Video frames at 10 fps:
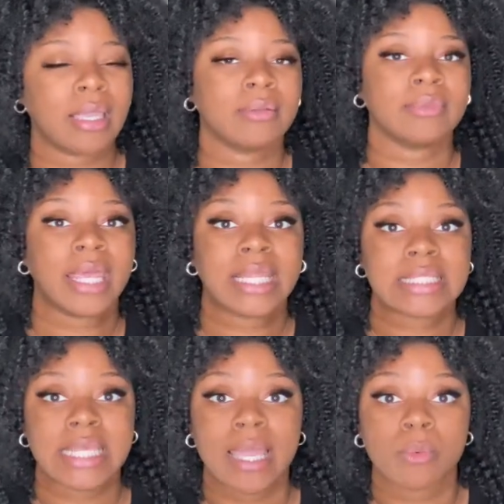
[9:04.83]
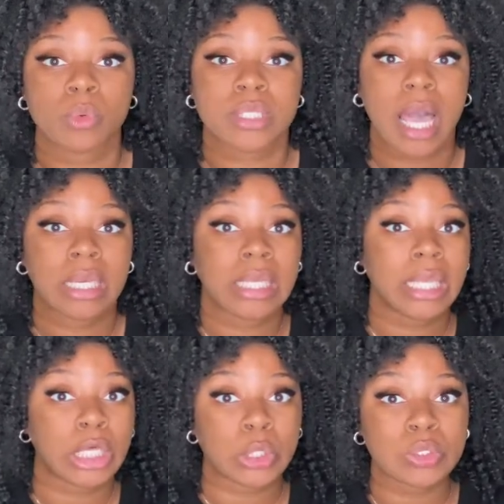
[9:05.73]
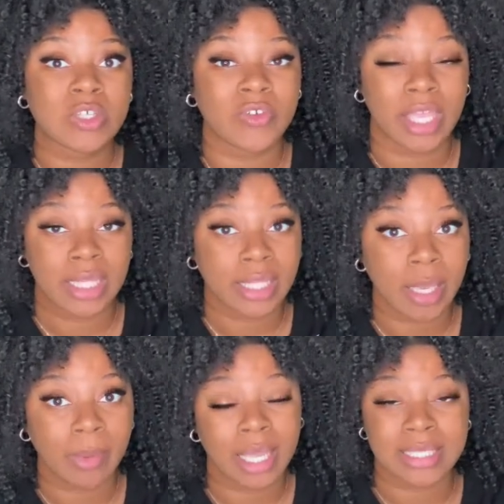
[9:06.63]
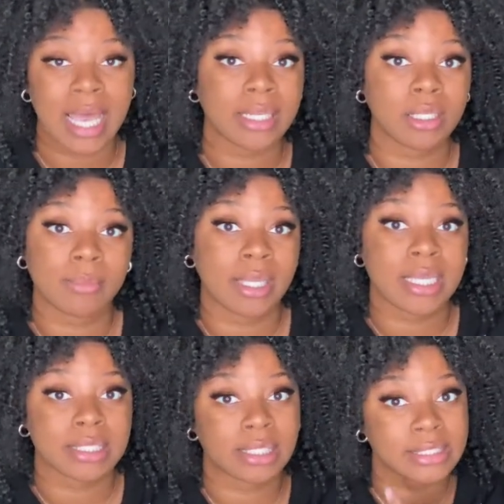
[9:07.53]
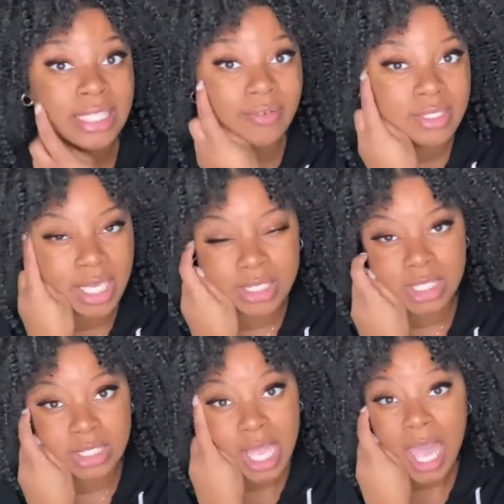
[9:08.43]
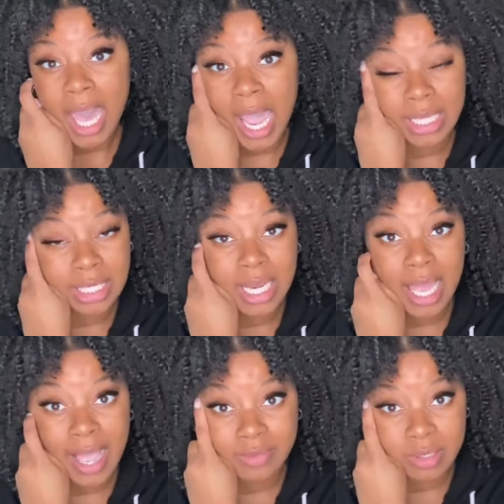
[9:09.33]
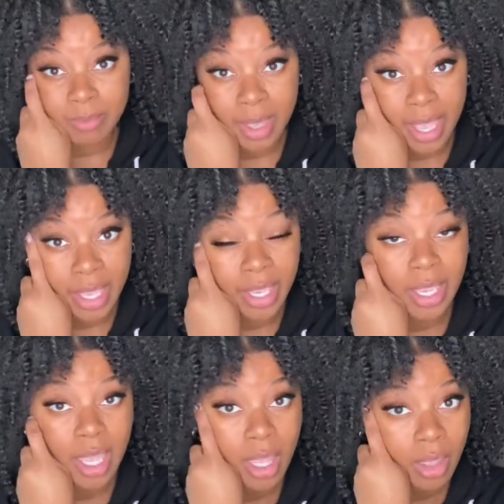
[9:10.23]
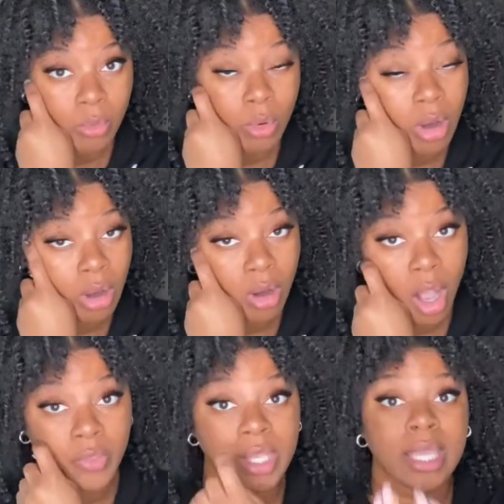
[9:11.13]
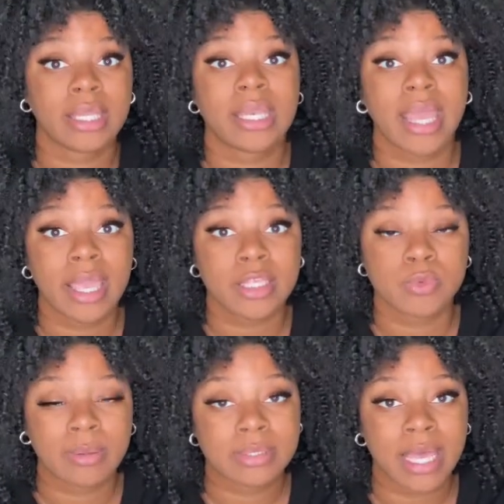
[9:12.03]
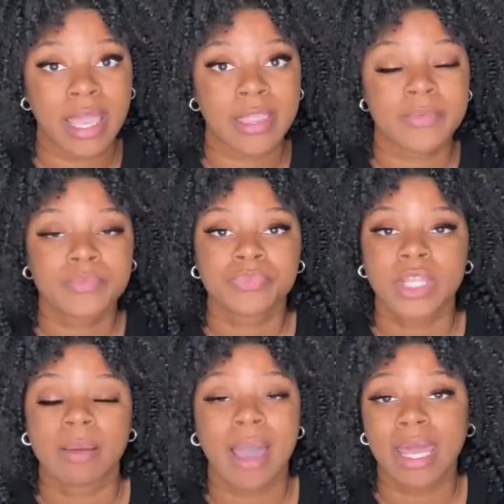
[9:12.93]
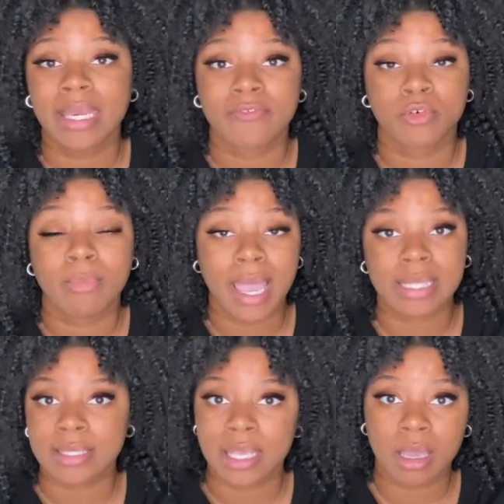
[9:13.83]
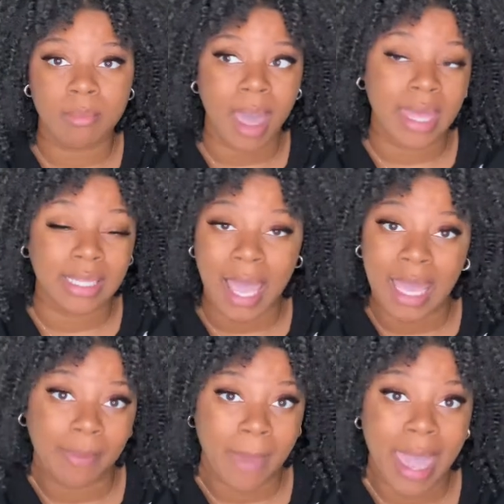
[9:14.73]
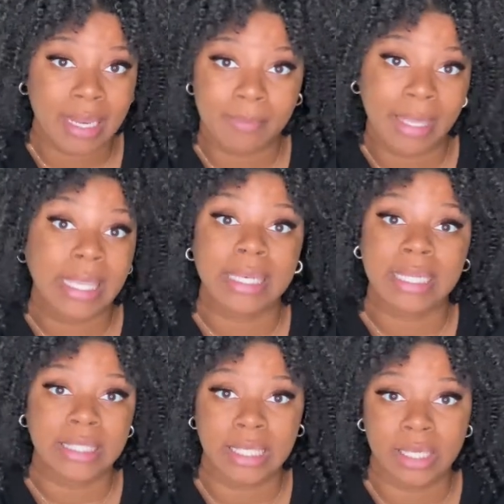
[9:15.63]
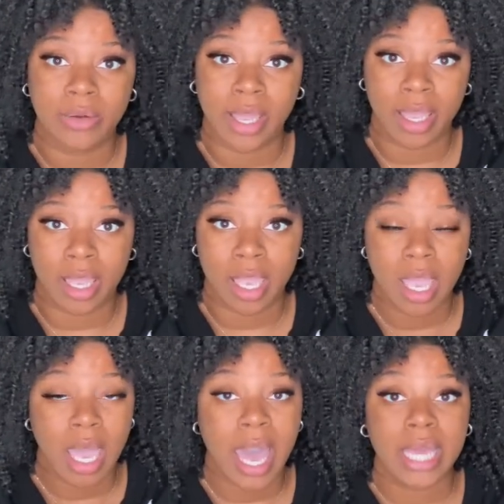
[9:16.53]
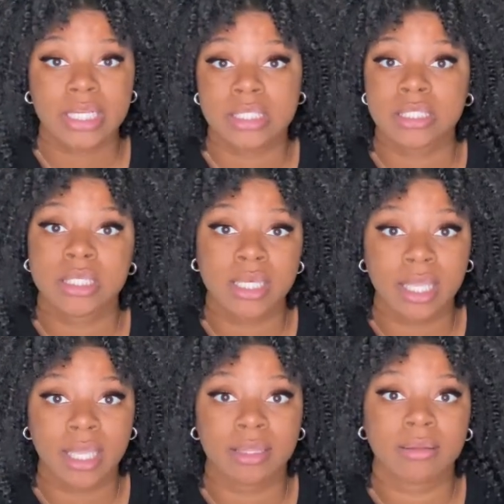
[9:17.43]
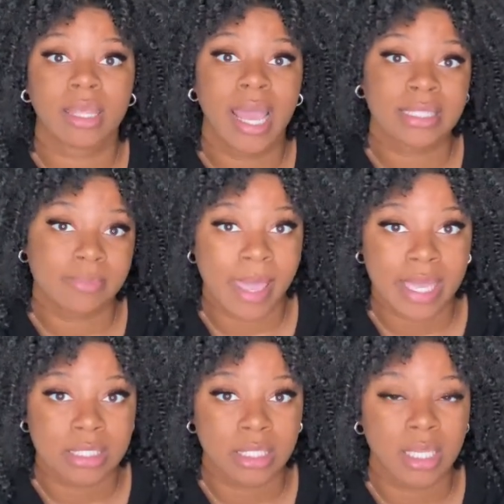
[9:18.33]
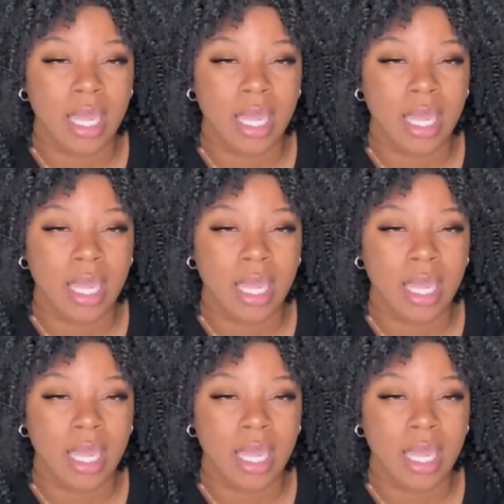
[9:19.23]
that exam was kind of inclusive in there because in the state of Texas, I did not have to pay. Well, on the NNA's website, for my exam, I didn't pay anything. Okay, I just took it and had to pass it.